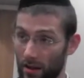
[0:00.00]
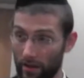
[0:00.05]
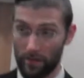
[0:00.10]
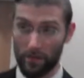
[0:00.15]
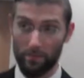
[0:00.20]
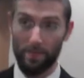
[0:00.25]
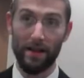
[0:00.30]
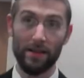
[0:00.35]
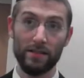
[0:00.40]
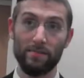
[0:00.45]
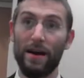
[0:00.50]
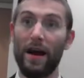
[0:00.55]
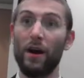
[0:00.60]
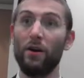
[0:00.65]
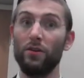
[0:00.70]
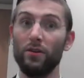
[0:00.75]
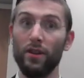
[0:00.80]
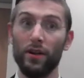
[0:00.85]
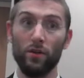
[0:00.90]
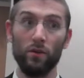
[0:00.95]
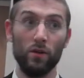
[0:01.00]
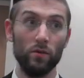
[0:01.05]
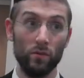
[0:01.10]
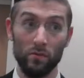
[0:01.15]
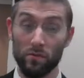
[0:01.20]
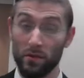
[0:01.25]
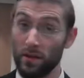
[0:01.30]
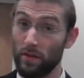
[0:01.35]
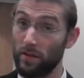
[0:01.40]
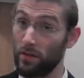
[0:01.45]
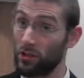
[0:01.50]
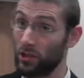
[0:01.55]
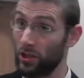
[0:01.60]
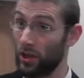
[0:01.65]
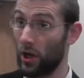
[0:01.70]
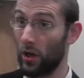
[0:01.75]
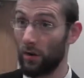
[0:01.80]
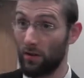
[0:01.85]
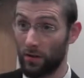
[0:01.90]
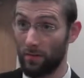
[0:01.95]
if the baal is ma'ar later on, we believe the
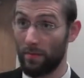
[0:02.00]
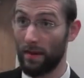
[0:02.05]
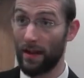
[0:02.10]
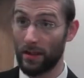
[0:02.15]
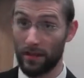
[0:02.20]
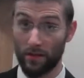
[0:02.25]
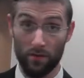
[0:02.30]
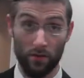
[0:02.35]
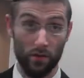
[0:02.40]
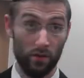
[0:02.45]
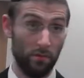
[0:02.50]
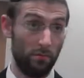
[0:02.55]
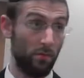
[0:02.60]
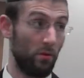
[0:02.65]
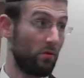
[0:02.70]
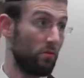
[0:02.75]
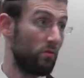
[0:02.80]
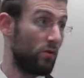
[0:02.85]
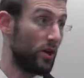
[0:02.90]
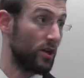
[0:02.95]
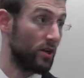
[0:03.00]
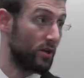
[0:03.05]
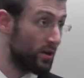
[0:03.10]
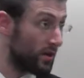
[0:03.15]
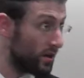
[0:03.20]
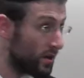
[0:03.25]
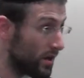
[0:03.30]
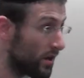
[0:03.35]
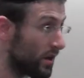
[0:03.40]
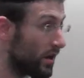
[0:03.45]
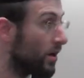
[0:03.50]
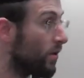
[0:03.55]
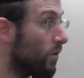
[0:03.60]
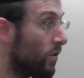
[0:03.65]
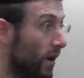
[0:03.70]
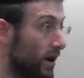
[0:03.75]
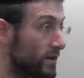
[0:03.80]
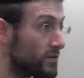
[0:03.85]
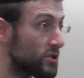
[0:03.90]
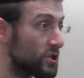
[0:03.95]
shliach over the baal, even though they're both one.
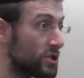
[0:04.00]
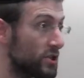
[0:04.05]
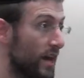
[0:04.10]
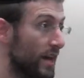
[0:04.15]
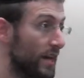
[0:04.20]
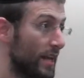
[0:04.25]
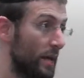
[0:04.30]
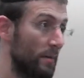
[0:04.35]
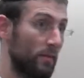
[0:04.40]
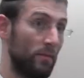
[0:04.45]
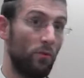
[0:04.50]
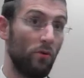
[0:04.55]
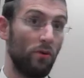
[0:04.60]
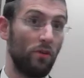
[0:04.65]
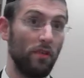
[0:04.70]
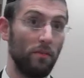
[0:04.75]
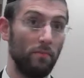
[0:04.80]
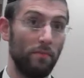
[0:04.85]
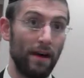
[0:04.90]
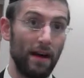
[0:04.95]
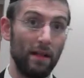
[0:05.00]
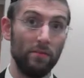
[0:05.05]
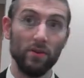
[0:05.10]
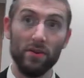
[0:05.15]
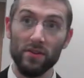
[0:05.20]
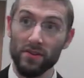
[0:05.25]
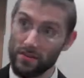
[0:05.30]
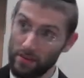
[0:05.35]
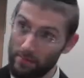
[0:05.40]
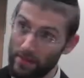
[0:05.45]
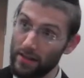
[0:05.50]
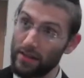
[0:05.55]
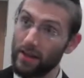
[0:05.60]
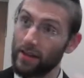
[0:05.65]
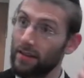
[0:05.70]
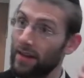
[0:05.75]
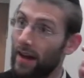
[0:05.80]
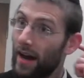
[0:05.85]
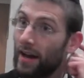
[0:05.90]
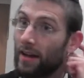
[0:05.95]
Why is the shliach neman more than the baal? Because it's a medek
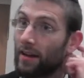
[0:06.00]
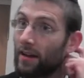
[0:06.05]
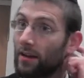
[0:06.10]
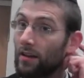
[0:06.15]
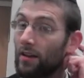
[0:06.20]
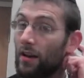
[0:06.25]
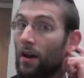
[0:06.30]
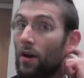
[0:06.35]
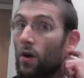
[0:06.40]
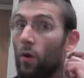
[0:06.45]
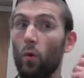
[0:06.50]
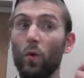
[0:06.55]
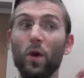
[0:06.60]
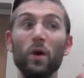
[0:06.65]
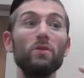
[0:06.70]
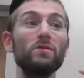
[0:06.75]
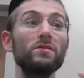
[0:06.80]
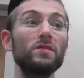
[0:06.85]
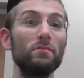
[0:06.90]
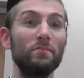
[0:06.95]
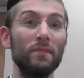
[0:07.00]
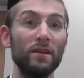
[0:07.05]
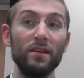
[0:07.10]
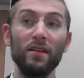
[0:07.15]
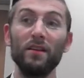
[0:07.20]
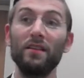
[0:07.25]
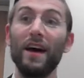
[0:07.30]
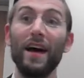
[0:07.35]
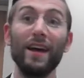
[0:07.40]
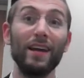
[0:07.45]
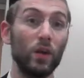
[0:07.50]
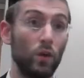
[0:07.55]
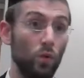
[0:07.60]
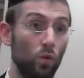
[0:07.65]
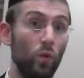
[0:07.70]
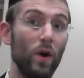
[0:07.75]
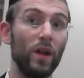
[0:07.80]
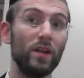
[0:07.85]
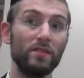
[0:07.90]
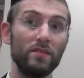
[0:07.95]
daik. Where is the medek daik and
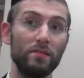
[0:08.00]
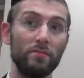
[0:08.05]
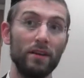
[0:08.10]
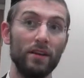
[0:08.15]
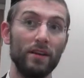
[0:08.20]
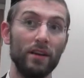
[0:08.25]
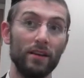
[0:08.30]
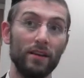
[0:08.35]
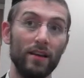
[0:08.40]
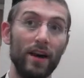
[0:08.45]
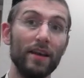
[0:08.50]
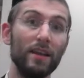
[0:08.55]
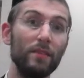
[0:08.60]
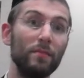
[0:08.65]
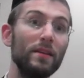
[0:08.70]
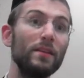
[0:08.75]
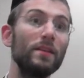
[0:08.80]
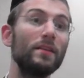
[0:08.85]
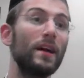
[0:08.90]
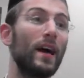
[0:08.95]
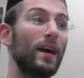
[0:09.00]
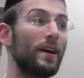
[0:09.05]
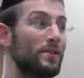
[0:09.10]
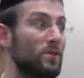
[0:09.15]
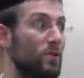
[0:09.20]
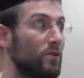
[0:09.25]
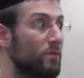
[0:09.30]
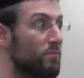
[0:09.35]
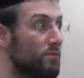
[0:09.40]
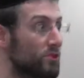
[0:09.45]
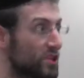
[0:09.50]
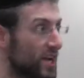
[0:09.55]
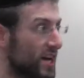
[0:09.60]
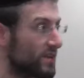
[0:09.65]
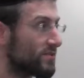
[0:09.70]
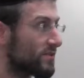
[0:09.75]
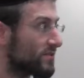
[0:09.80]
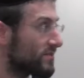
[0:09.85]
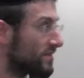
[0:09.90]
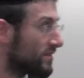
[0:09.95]
when is the medek daik? The medek daik is only
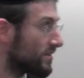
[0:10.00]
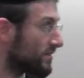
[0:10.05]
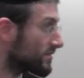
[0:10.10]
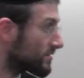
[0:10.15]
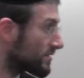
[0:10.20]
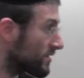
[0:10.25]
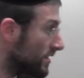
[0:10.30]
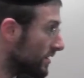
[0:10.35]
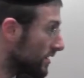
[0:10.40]
b'shas nesinas